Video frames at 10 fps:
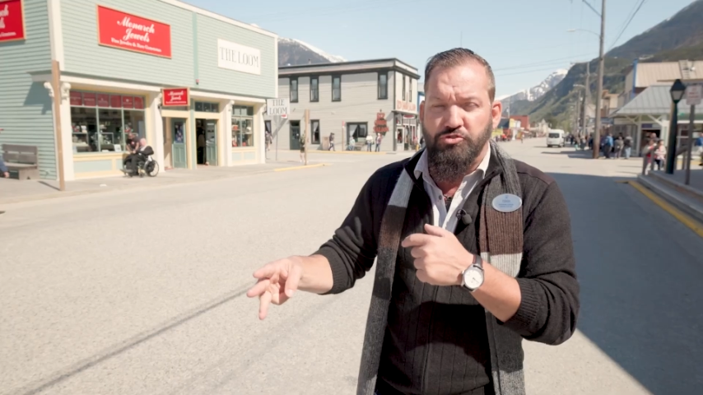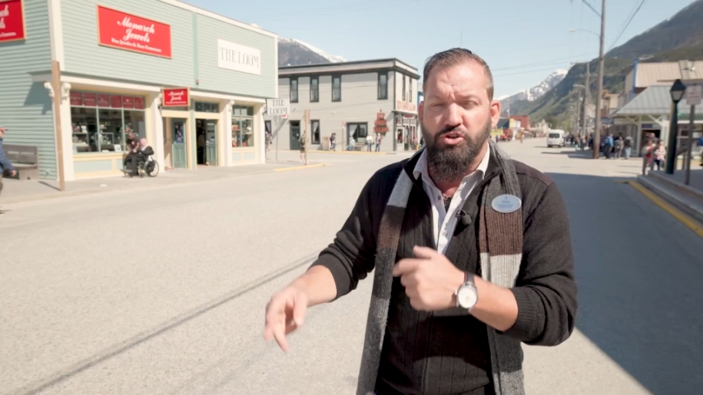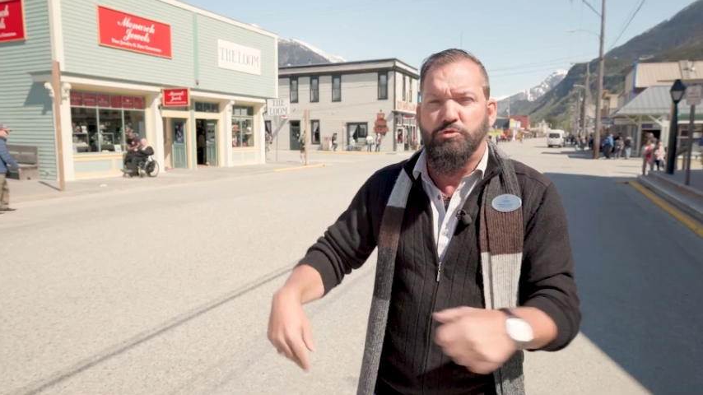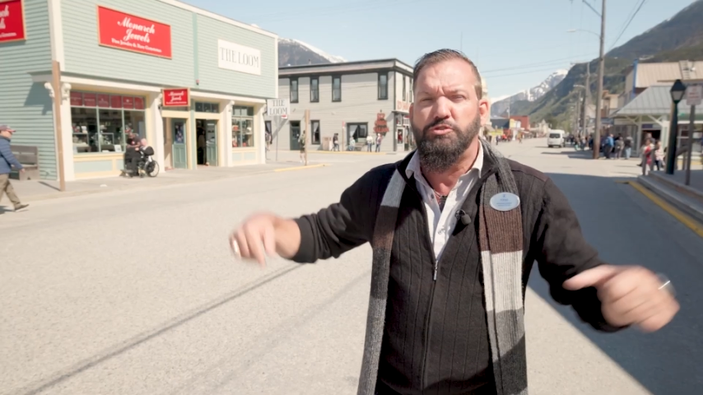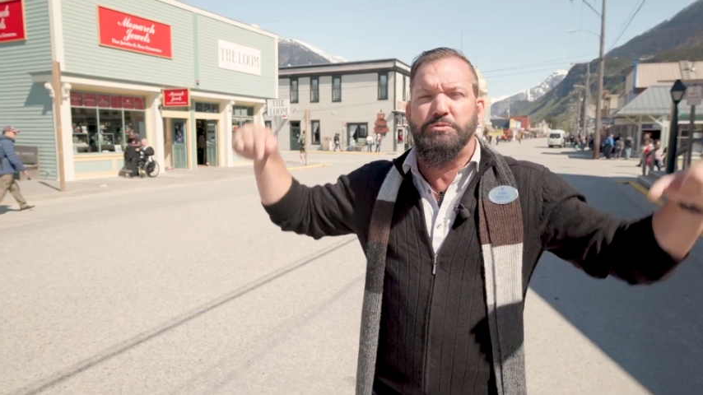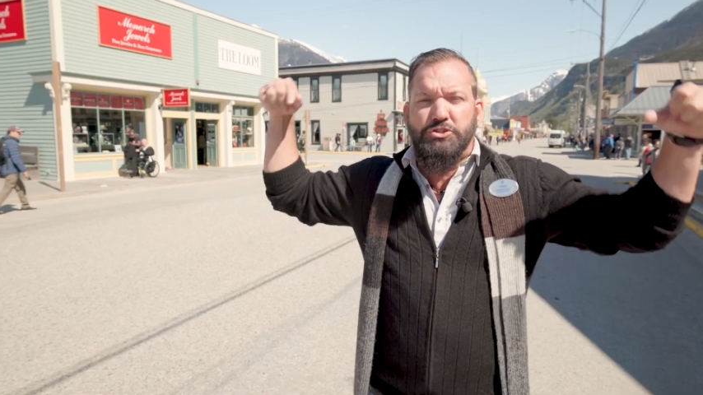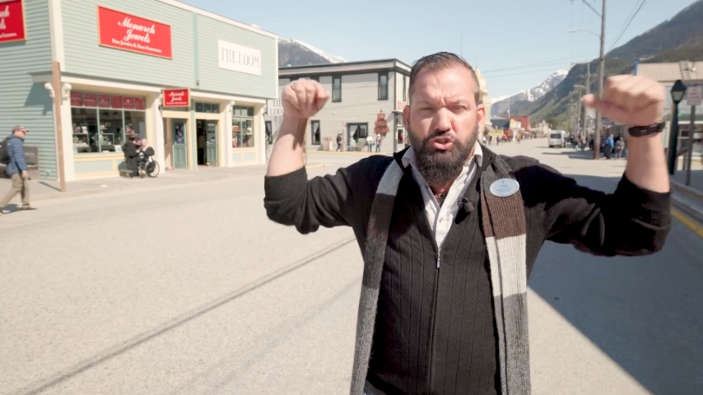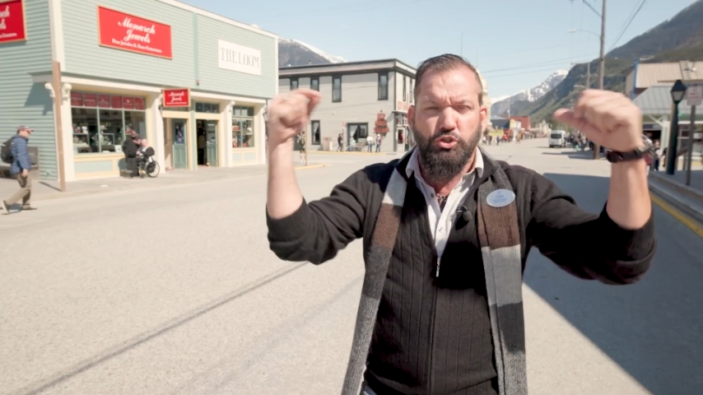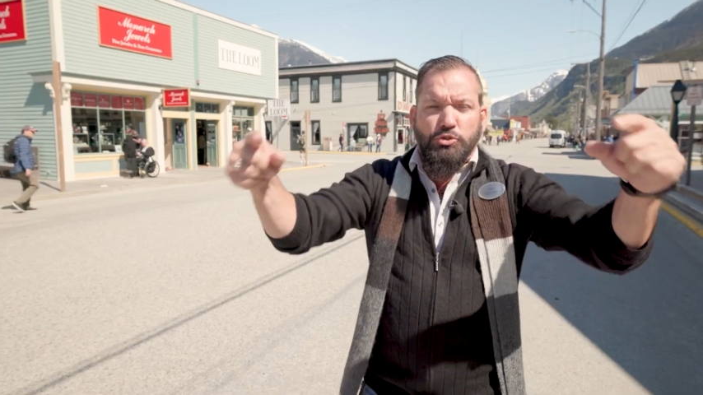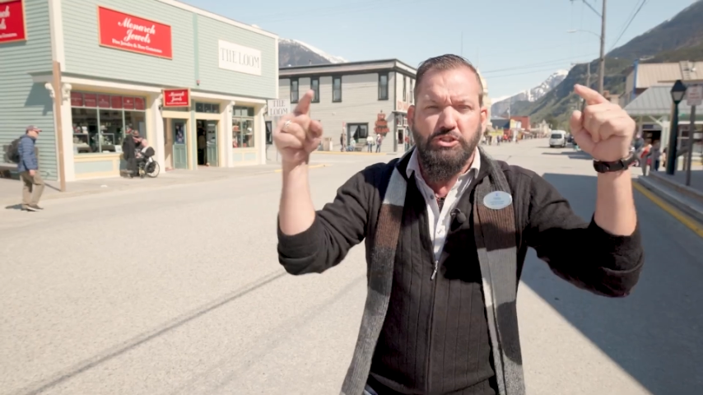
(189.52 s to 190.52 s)
tree, which
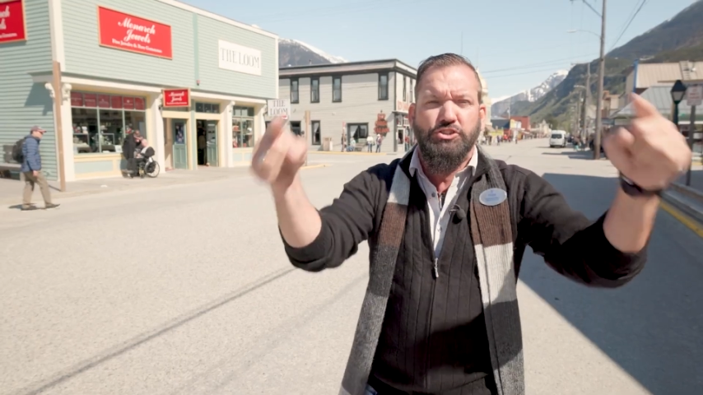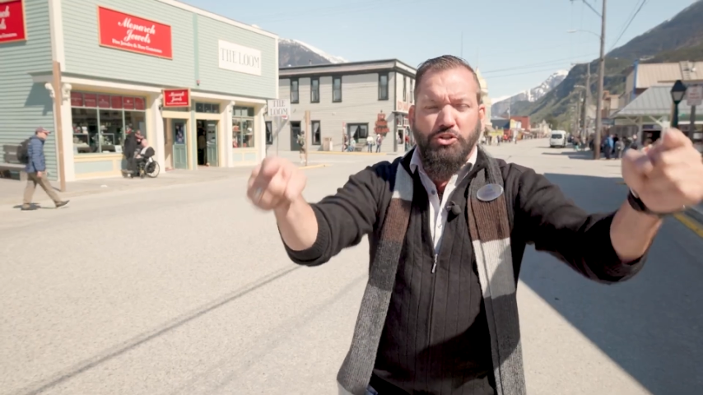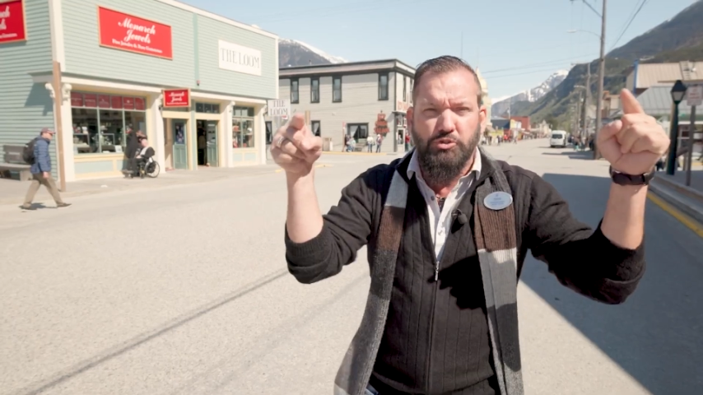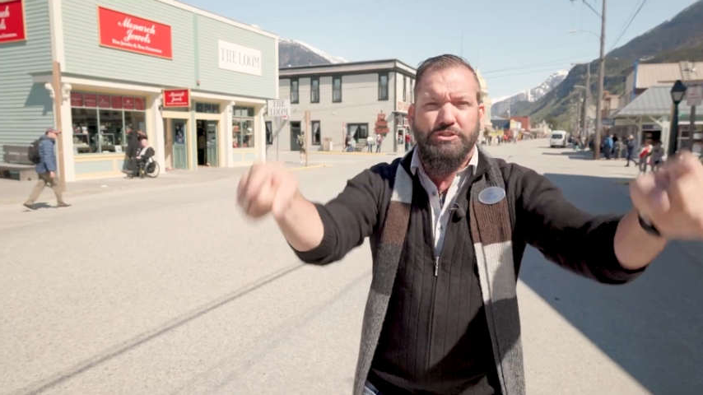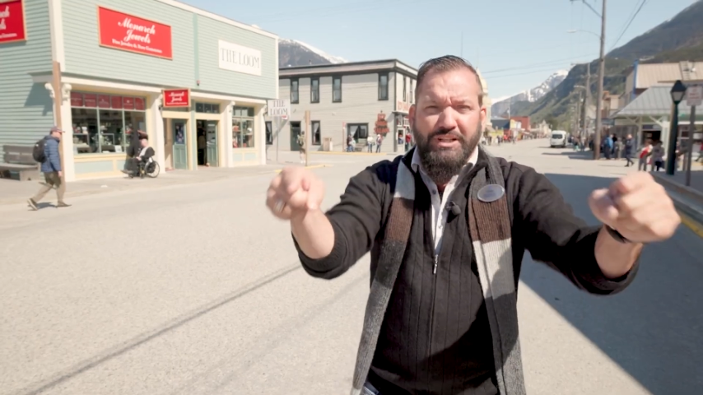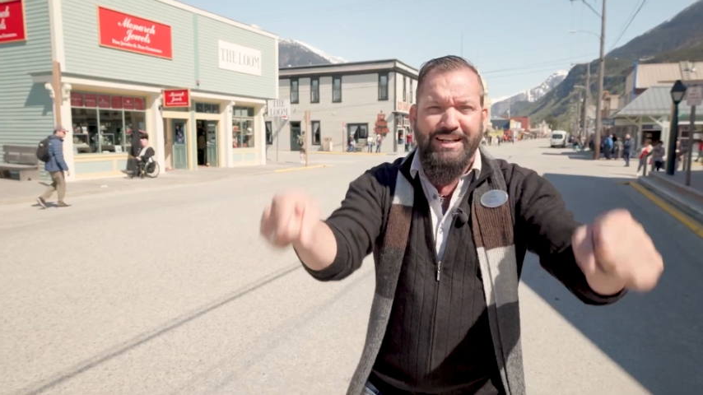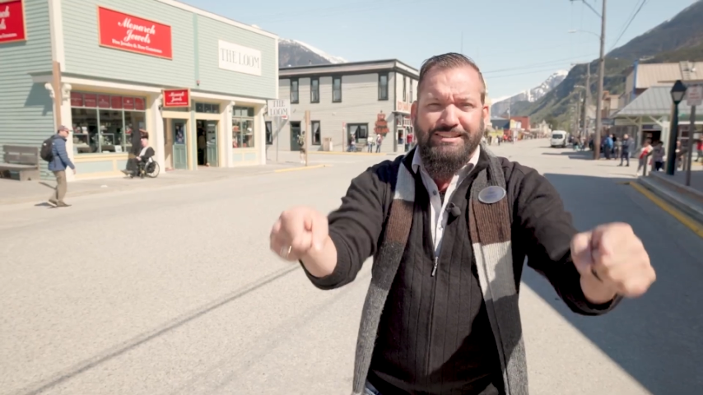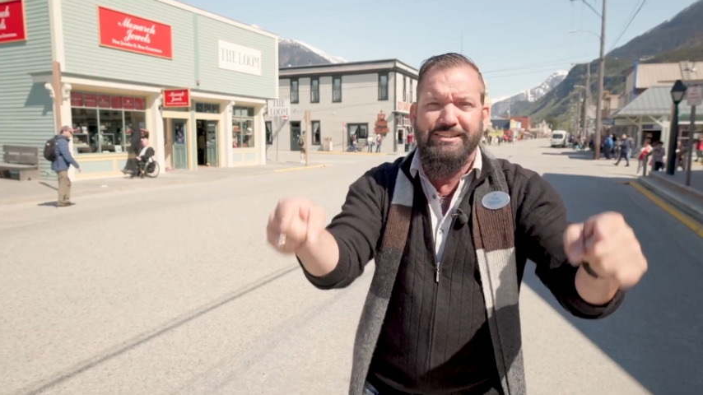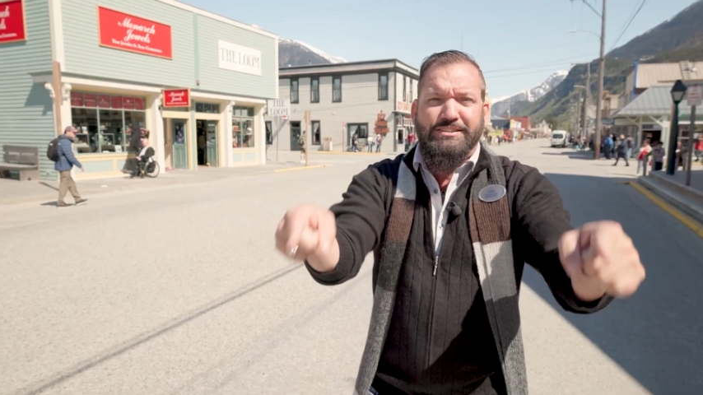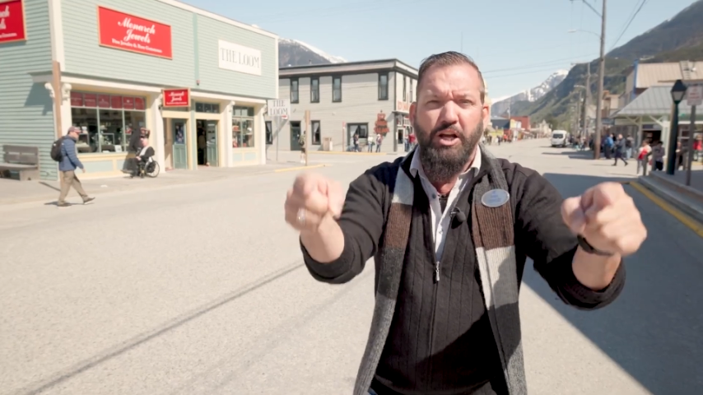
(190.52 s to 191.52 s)
means you can go to
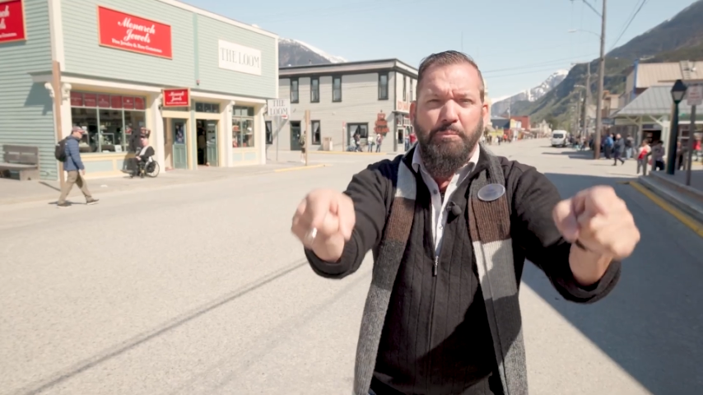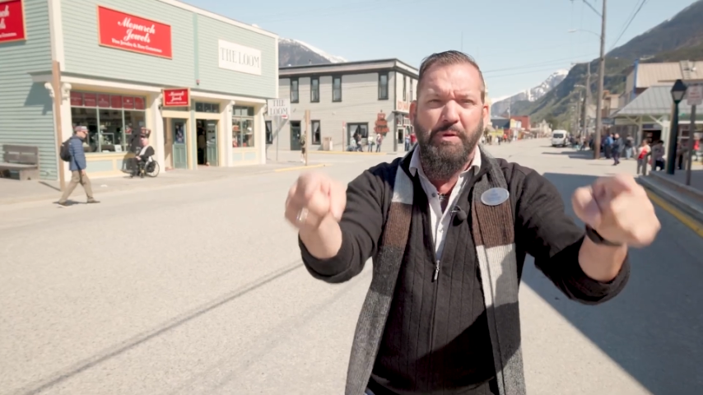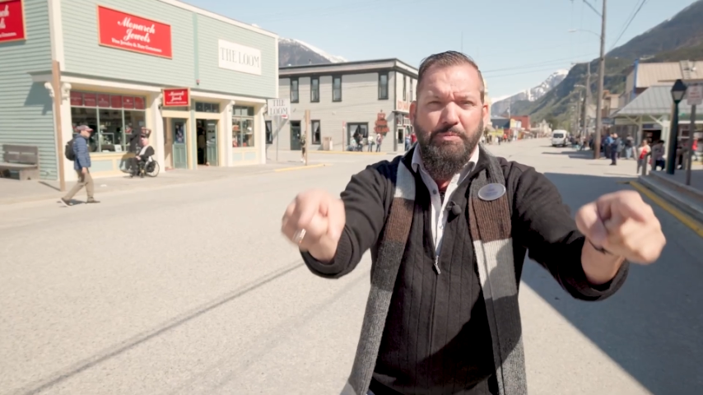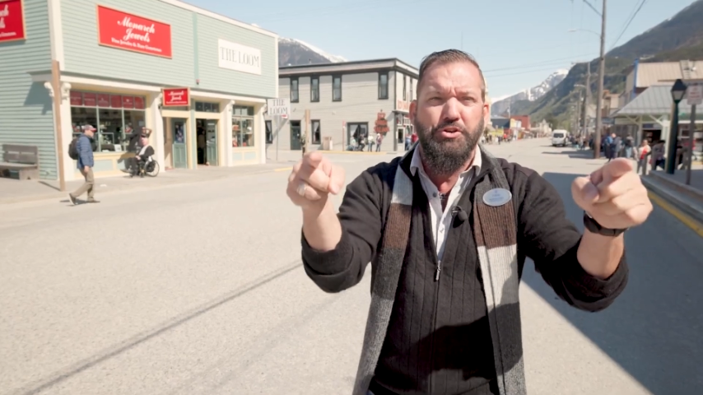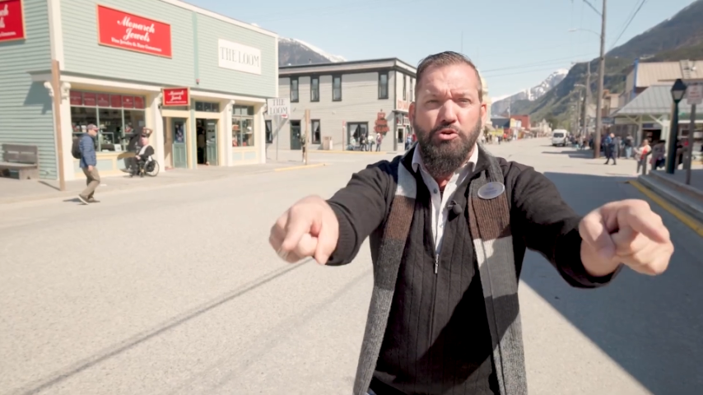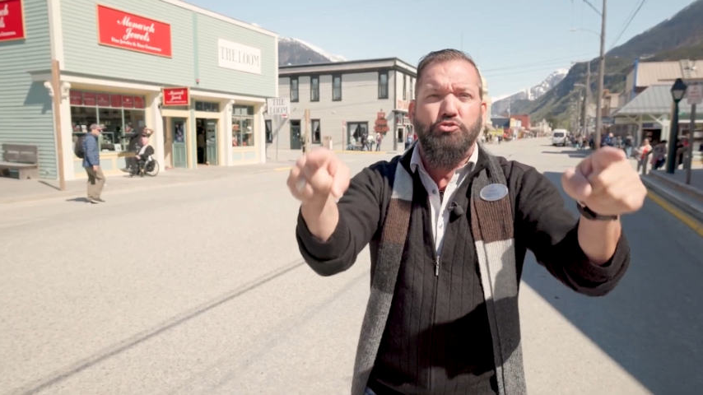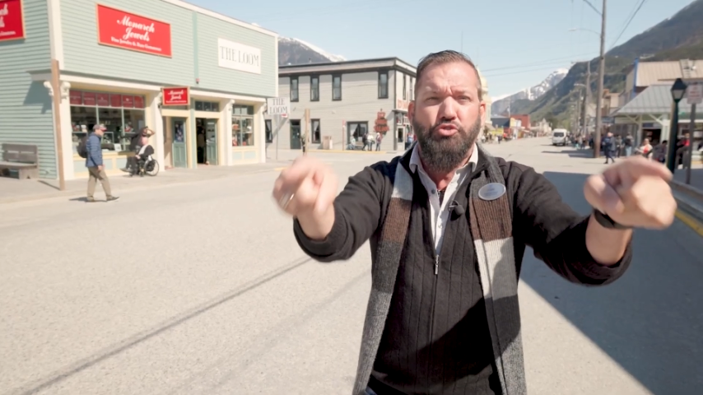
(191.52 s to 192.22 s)
Alaska and tell people you